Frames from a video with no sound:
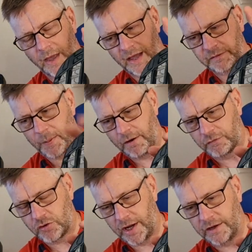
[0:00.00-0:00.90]
as a pair of
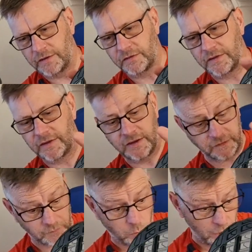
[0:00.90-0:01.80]
trainers, this
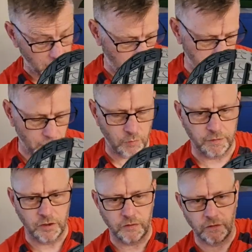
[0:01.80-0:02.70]
is why I like the old
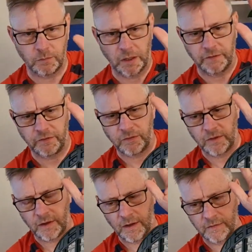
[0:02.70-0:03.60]
versions as well
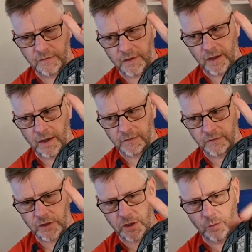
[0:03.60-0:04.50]
as
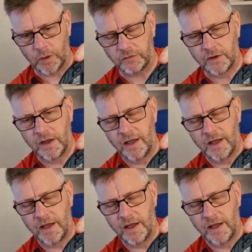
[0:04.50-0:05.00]
the new ones.